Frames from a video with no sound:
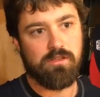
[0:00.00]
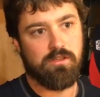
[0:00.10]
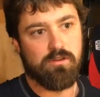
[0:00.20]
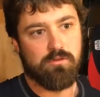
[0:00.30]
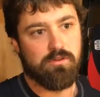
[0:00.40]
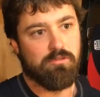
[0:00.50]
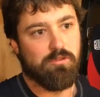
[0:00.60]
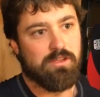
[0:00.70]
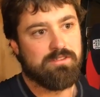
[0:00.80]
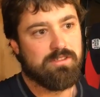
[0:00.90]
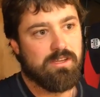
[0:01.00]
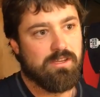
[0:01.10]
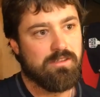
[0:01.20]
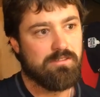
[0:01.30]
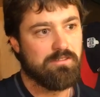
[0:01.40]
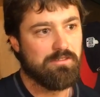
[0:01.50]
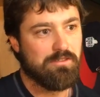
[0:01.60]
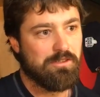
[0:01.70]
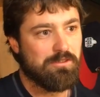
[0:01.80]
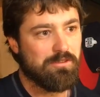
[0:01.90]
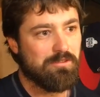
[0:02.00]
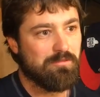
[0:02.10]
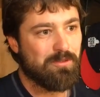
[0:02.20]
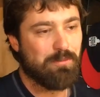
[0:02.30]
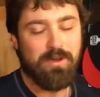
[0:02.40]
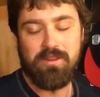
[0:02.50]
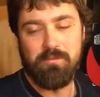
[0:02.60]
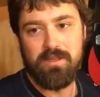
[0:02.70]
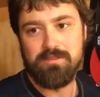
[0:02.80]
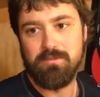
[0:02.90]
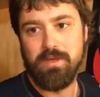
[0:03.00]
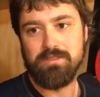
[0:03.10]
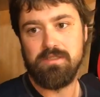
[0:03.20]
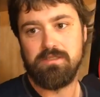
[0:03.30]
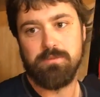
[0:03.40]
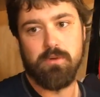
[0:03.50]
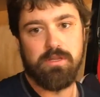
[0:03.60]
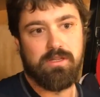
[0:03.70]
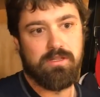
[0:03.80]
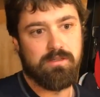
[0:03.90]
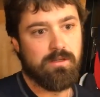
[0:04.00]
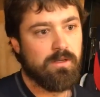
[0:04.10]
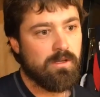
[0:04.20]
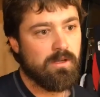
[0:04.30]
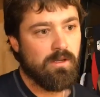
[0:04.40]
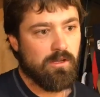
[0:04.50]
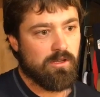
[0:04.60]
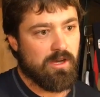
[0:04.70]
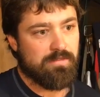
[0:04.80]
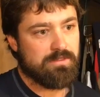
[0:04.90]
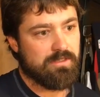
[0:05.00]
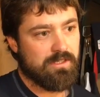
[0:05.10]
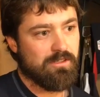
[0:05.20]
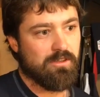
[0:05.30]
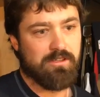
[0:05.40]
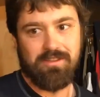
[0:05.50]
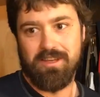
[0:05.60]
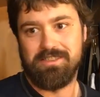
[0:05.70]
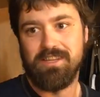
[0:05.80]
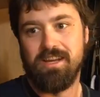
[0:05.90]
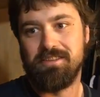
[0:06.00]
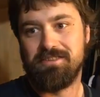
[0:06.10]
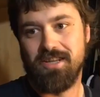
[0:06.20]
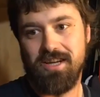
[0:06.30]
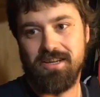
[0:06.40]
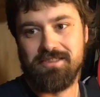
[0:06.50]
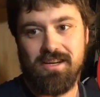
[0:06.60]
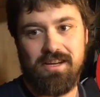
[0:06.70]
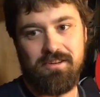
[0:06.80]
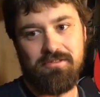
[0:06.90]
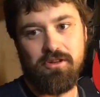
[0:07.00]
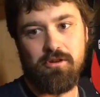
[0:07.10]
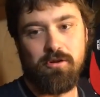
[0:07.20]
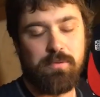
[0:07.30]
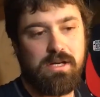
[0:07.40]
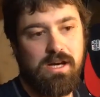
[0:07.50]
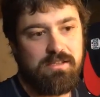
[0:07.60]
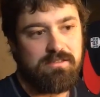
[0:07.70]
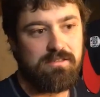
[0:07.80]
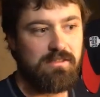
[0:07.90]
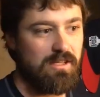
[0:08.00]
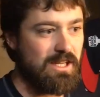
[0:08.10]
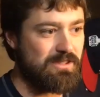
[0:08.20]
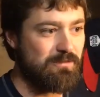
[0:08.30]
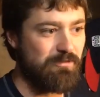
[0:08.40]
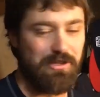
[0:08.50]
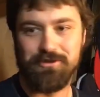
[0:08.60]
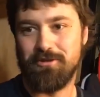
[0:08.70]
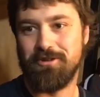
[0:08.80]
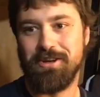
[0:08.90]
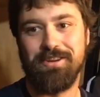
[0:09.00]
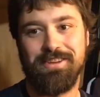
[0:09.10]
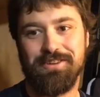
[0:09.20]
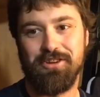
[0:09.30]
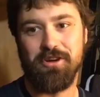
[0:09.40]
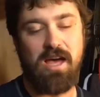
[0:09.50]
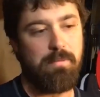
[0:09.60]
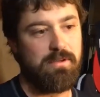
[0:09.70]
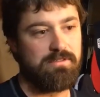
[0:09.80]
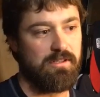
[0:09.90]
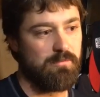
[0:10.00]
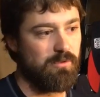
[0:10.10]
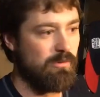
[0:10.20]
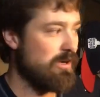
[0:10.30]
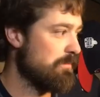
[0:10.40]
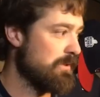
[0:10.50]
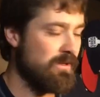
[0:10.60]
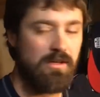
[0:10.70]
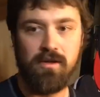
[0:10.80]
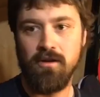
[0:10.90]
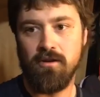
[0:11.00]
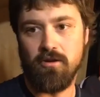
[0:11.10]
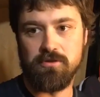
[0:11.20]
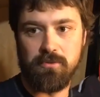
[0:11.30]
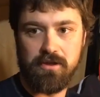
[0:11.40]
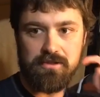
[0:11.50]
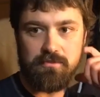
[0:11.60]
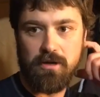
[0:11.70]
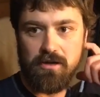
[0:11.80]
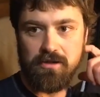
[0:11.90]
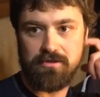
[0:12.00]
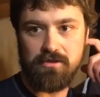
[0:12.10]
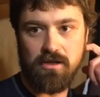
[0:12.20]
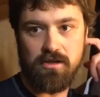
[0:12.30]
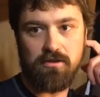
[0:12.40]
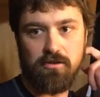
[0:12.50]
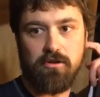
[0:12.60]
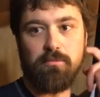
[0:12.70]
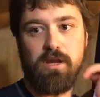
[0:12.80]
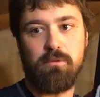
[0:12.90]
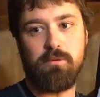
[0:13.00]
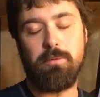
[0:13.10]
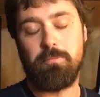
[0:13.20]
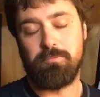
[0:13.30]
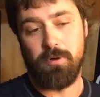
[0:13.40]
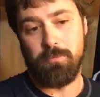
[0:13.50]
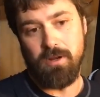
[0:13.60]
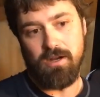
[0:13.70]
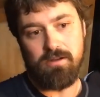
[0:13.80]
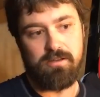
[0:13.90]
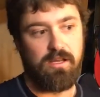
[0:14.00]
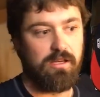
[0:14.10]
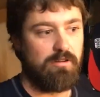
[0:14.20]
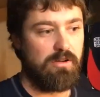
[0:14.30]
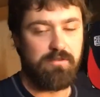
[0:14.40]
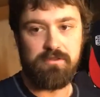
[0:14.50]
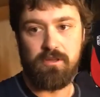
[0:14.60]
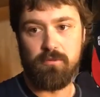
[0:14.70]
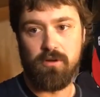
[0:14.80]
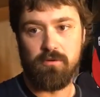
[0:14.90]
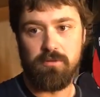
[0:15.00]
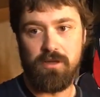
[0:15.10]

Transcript: You know, it's uh, you know you're playing the best of the best at this point, and you know obviously you know excited city, excited you know group of guys. We got some friends over there that you know happy to see them do well, but ultimately it's about us uh, you know being able to prepare and, and, get ready for the team we know we're